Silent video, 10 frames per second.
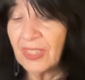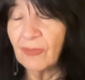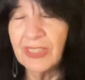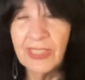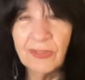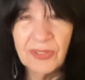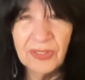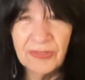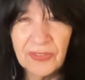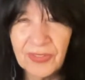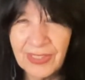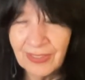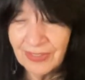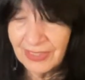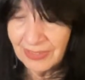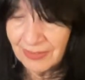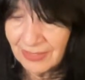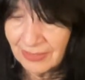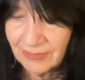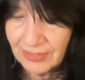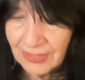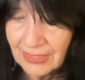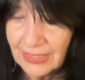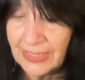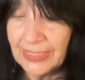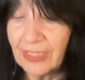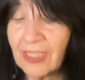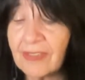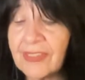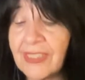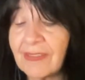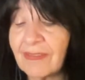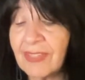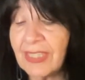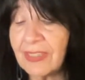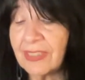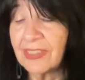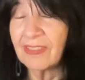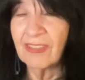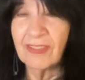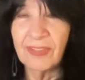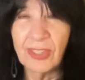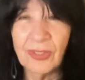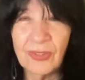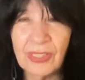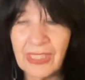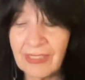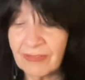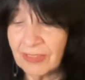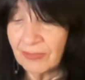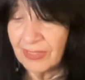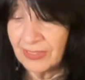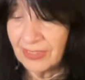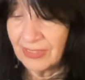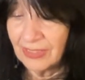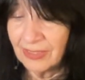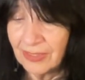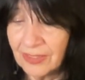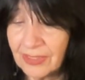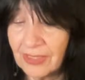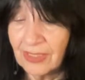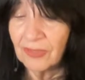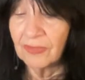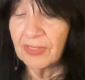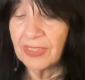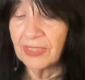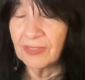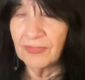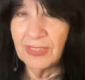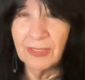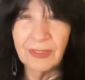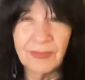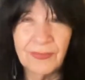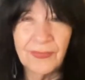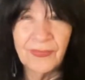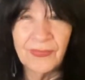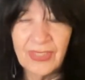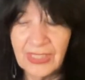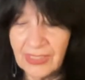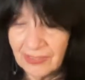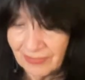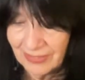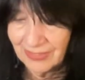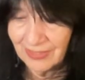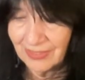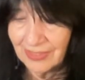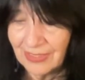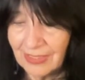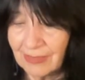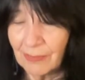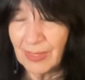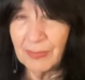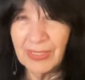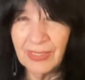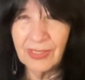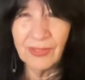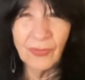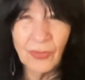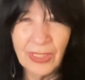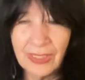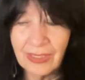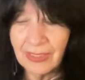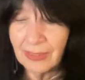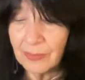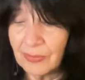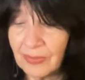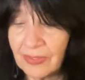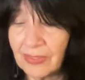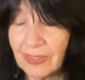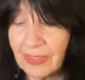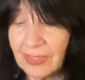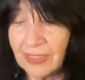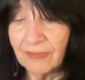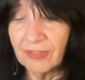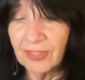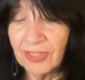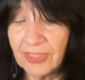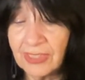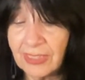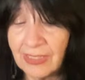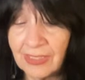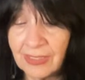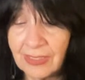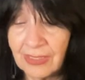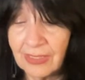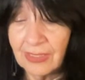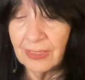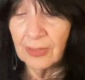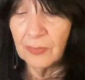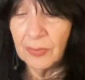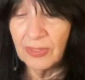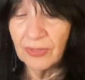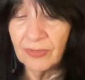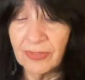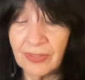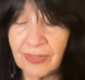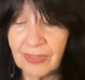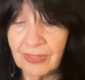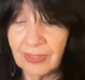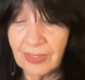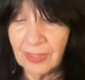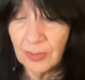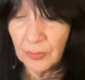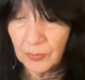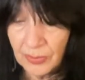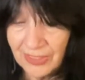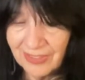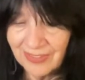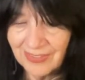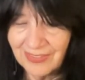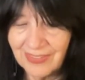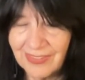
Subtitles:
And when he grieves for those he loves, he carves out valleys enough to hold everyone's tears with his feet. These feet, my man's widely humble, ever steady, beautiful, brown